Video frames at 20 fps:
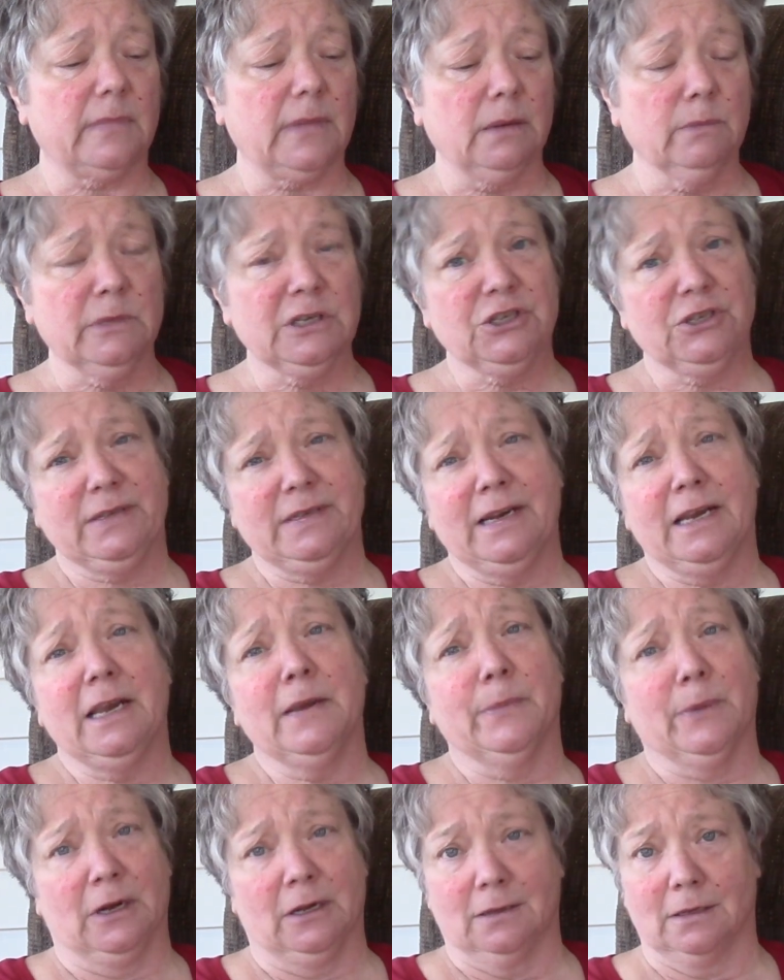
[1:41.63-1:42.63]
But just to
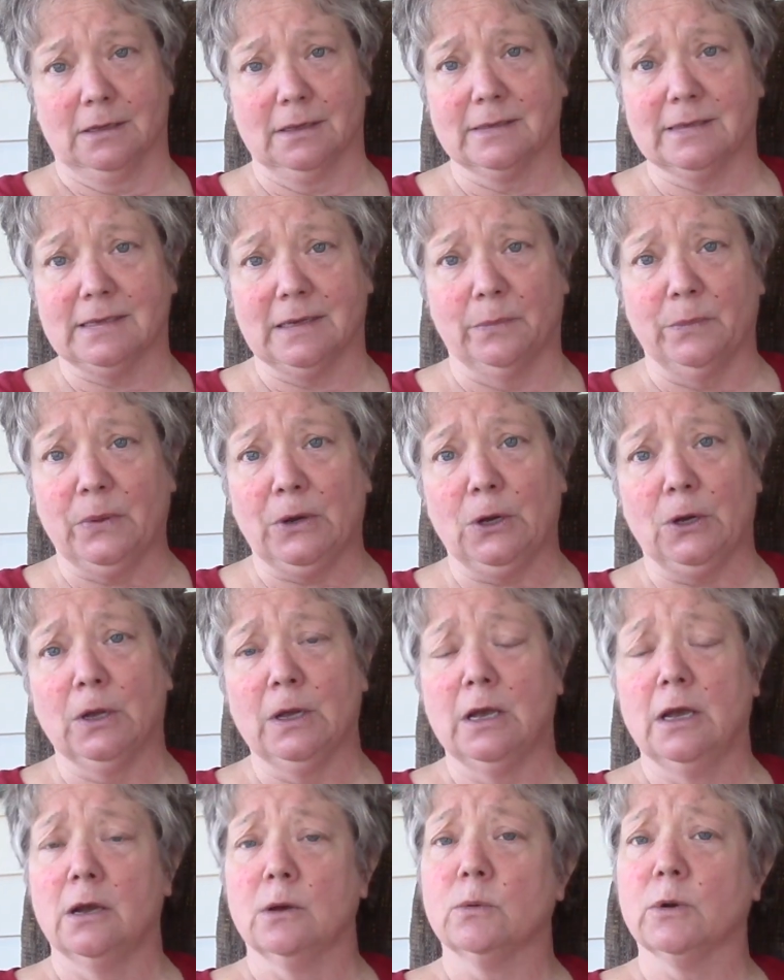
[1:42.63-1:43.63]
keep it a little simple,
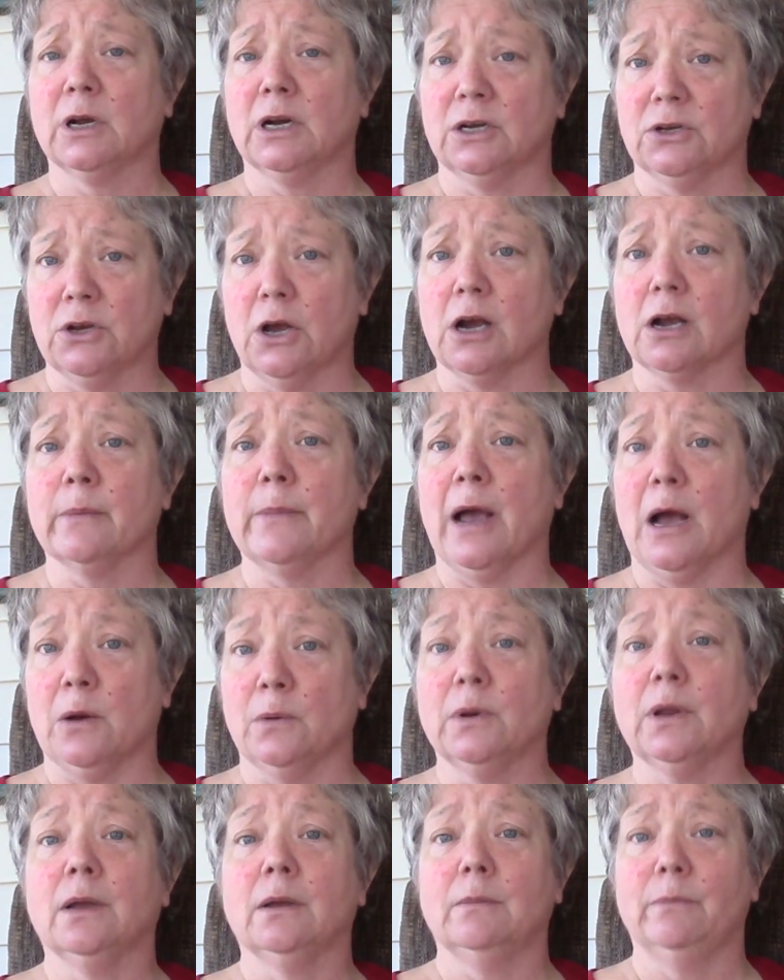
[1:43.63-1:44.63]
we're going to talk
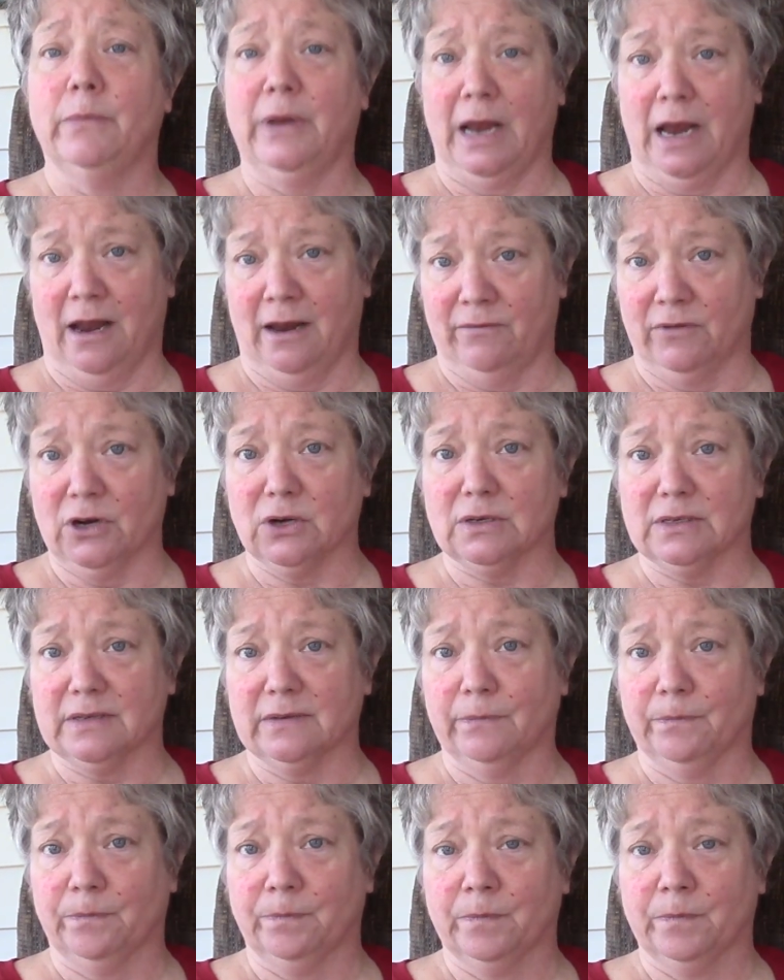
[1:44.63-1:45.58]
about behaviors.